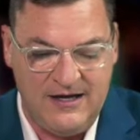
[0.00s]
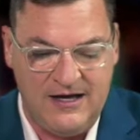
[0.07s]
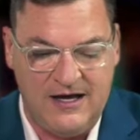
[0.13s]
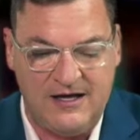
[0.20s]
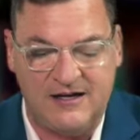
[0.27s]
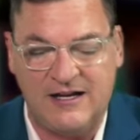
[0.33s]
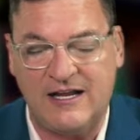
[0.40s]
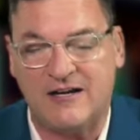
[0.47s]

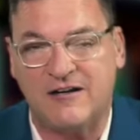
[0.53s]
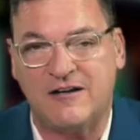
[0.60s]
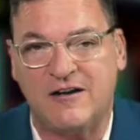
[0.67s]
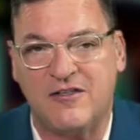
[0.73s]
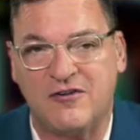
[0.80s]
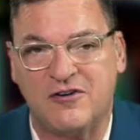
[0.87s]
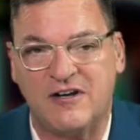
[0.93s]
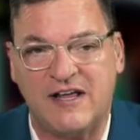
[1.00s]

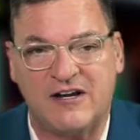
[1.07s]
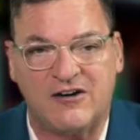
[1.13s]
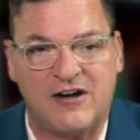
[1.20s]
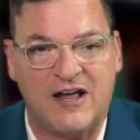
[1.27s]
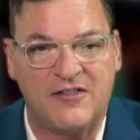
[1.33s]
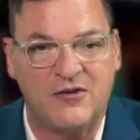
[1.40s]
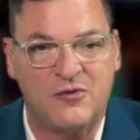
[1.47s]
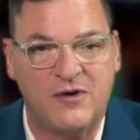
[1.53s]
Another Leonard
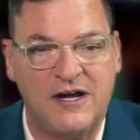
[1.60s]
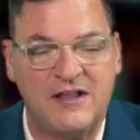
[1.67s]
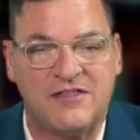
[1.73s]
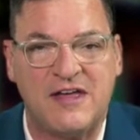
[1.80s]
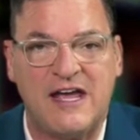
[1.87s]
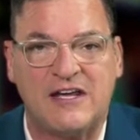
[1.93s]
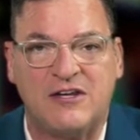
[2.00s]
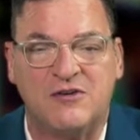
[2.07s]
on the way.
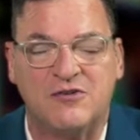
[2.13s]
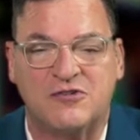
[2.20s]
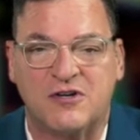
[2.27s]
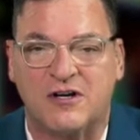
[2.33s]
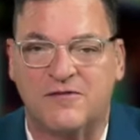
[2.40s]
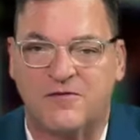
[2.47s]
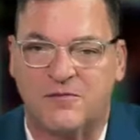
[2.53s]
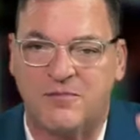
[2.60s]
Thank you,
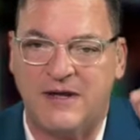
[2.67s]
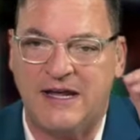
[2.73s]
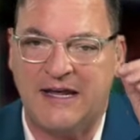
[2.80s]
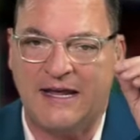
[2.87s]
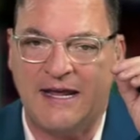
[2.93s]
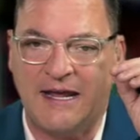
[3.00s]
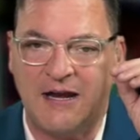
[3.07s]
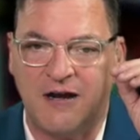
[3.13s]
sir, for
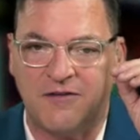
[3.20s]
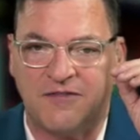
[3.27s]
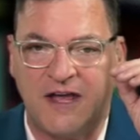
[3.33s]
being here.